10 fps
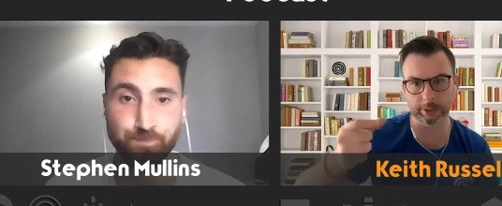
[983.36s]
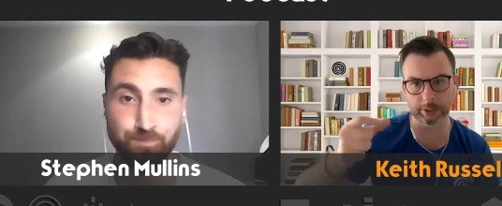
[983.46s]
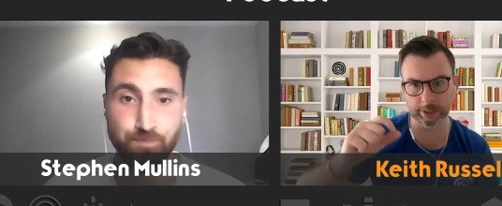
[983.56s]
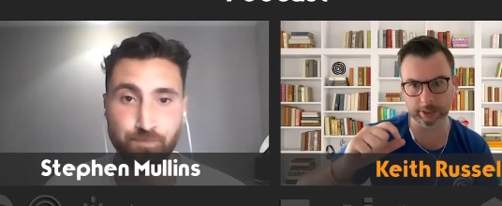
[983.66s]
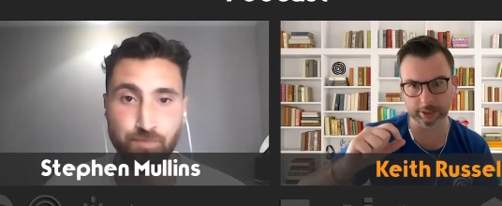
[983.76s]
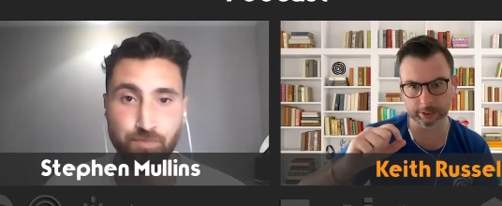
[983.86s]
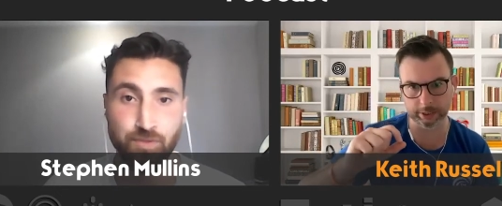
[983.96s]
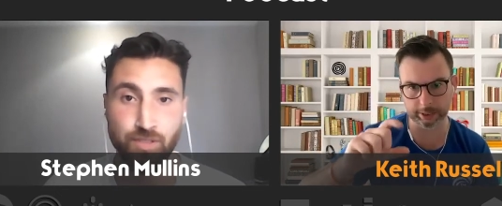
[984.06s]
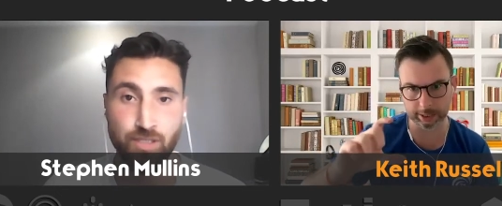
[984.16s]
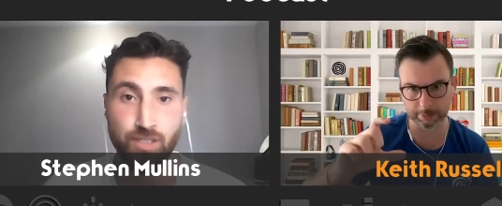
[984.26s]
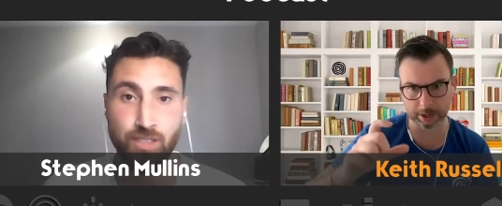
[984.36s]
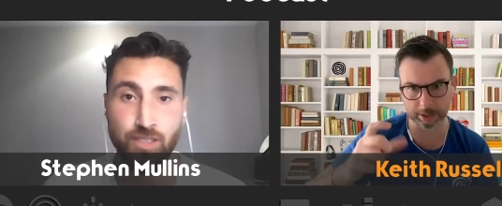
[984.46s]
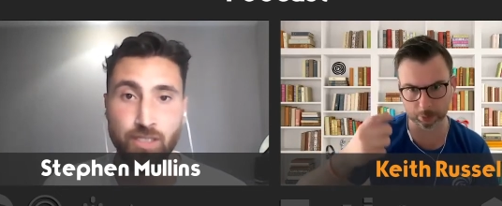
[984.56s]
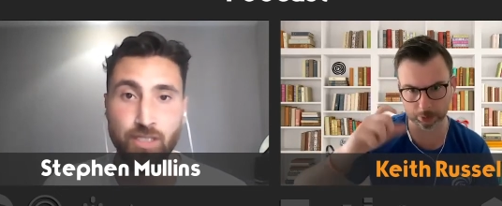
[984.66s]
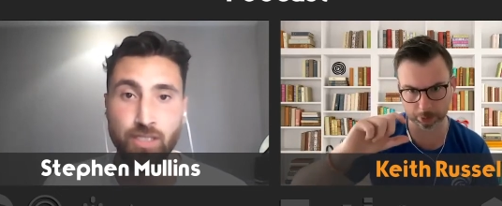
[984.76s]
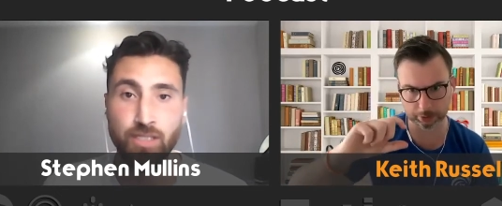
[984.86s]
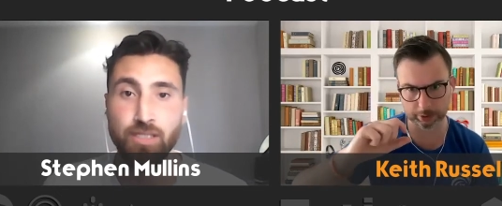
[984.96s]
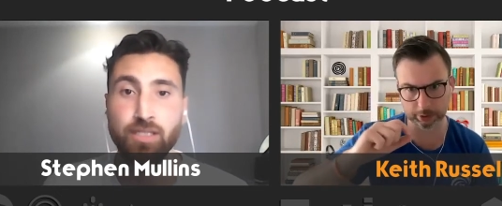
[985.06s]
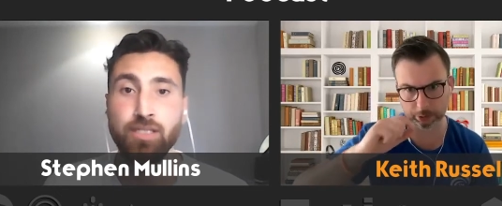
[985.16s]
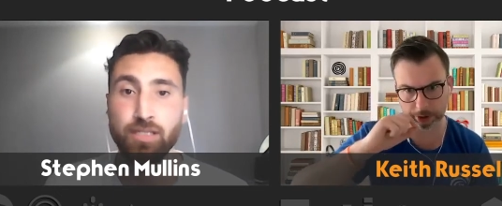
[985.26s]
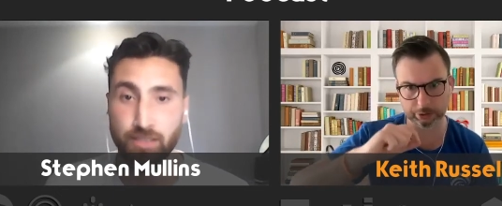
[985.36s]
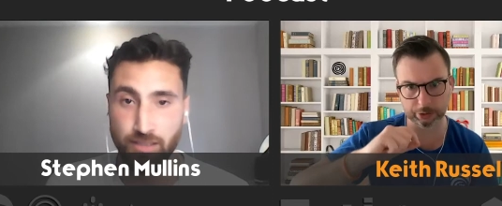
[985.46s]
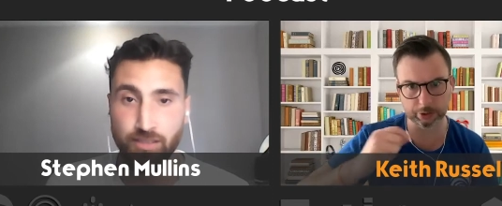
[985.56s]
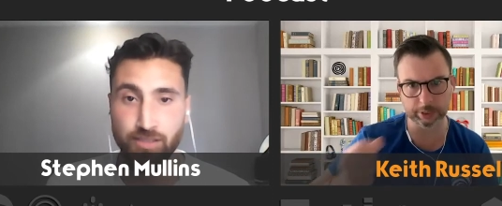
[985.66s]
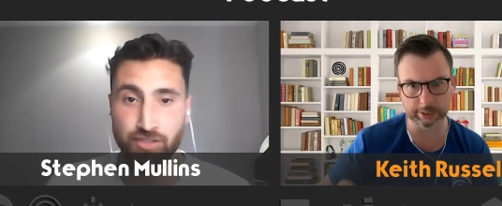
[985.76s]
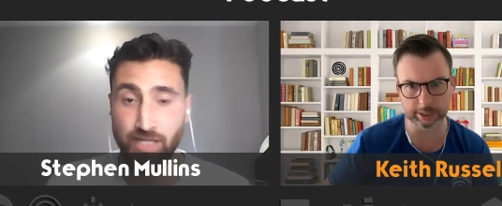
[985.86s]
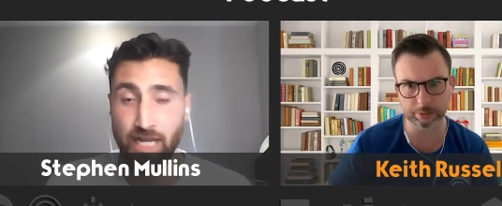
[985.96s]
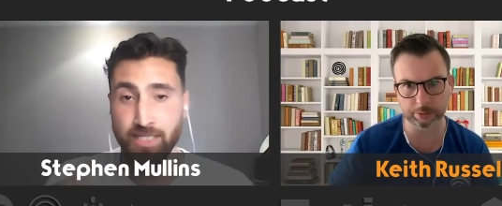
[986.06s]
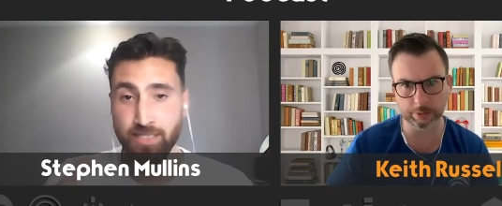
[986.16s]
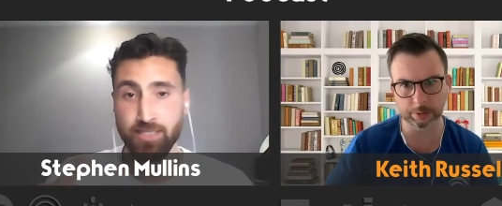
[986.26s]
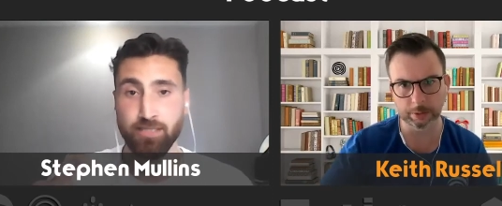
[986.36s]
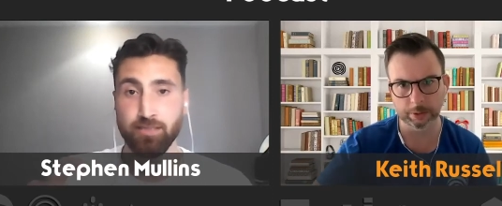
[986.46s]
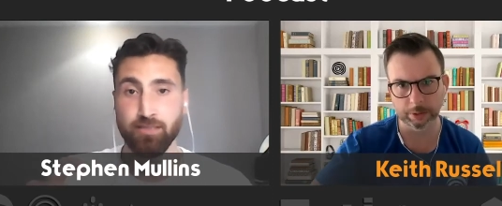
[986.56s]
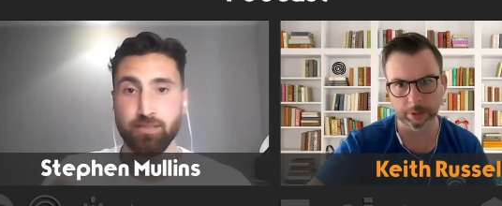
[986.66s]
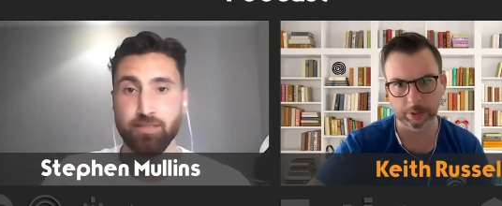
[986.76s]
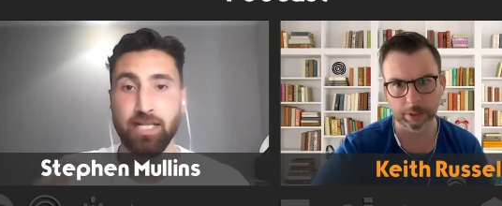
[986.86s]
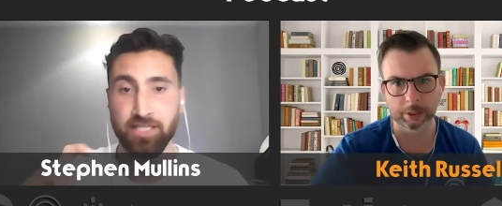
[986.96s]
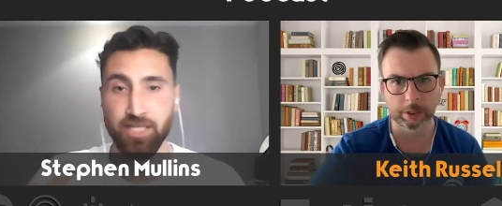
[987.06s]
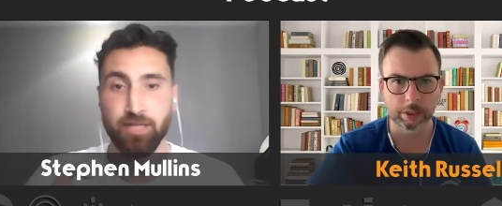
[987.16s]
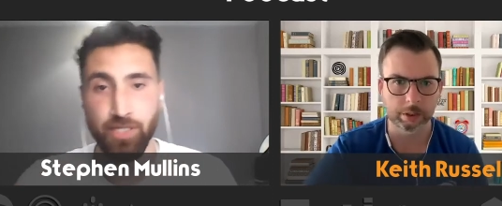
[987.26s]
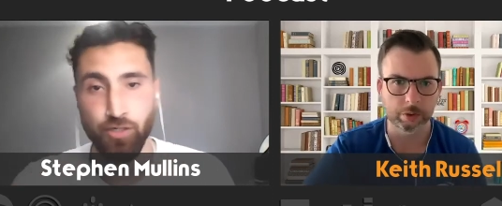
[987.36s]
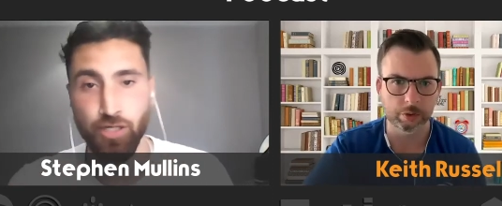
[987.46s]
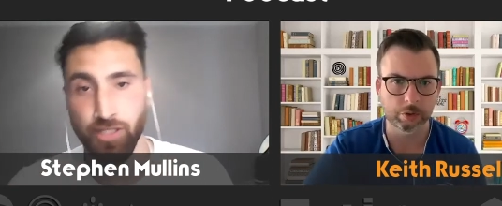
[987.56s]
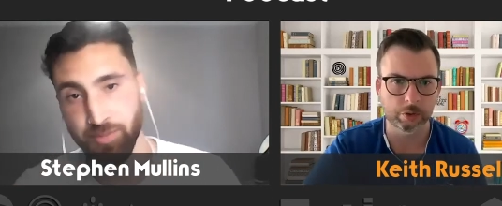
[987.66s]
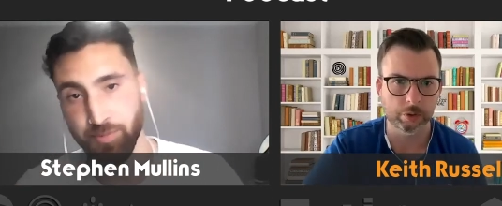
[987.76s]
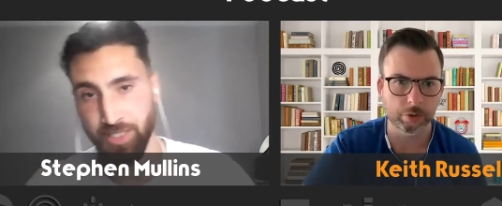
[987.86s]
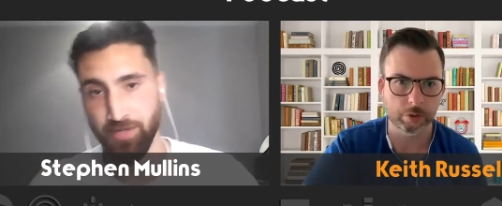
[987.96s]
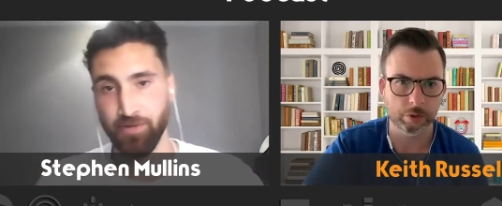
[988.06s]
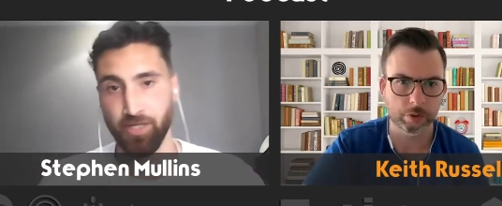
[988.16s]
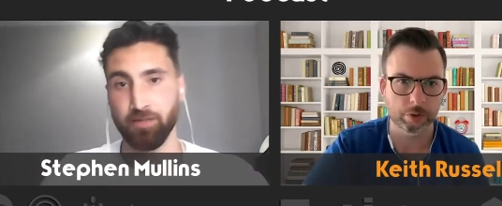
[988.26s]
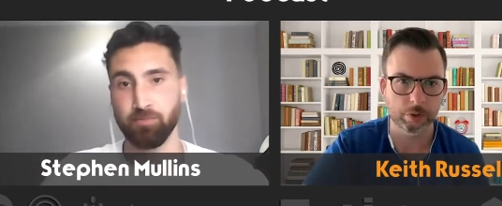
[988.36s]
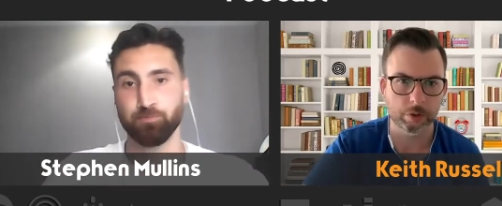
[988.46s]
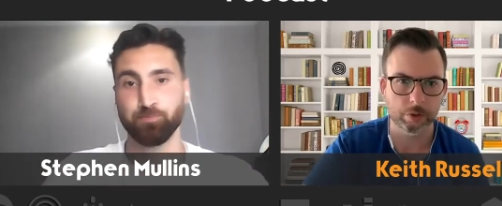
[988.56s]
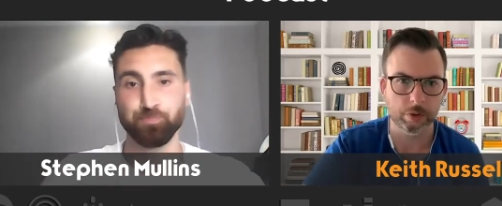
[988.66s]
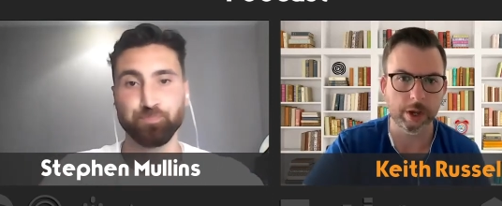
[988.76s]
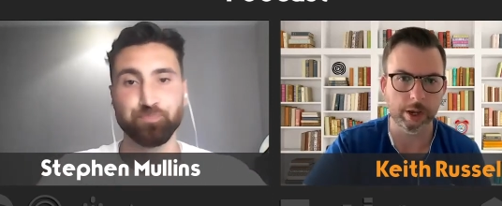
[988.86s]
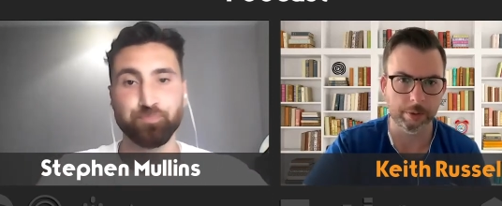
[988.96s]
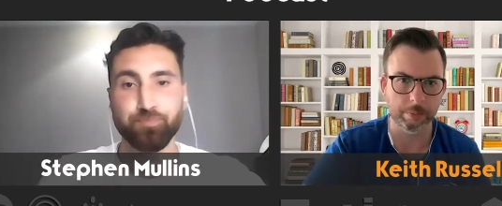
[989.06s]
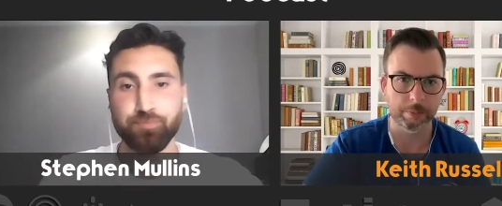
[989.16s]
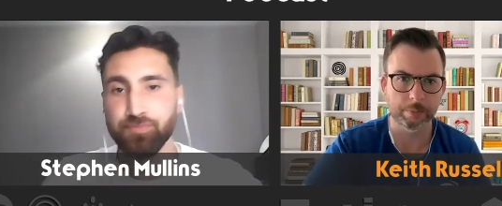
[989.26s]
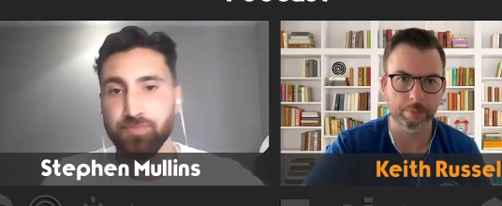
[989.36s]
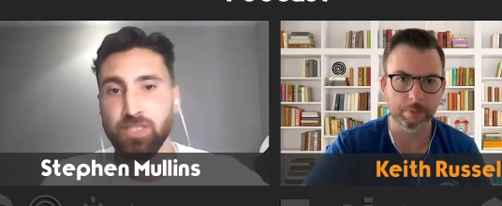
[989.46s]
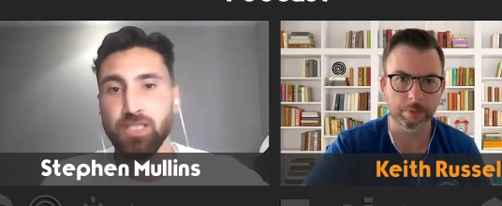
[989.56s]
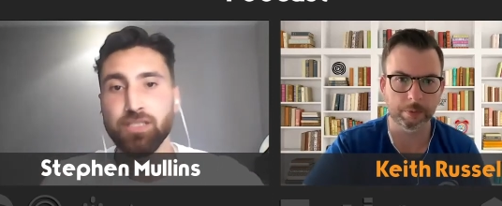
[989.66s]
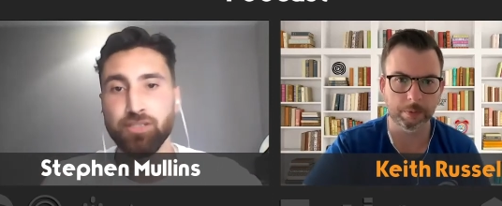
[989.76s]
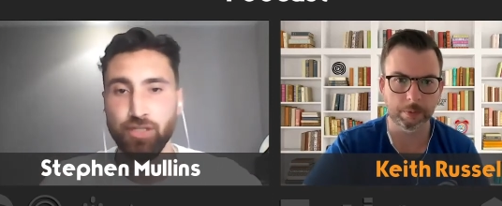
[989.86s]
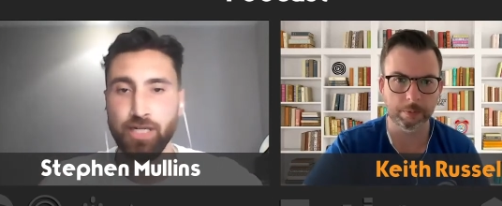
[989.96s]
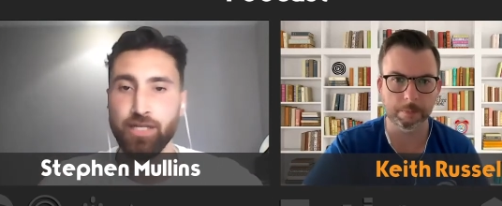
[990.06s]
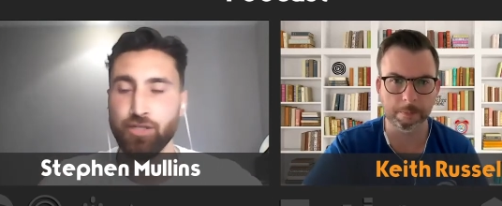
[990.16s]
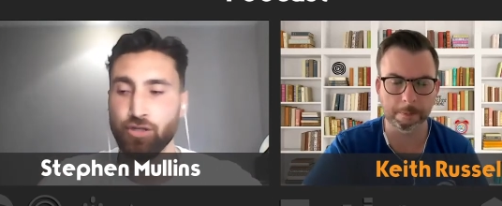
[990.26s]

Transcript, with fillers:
Speaker 1: thing that in the bottle with, with under your tongue. Is so that's
Speaker 2: that's CBD oil specific. Yeah. So then the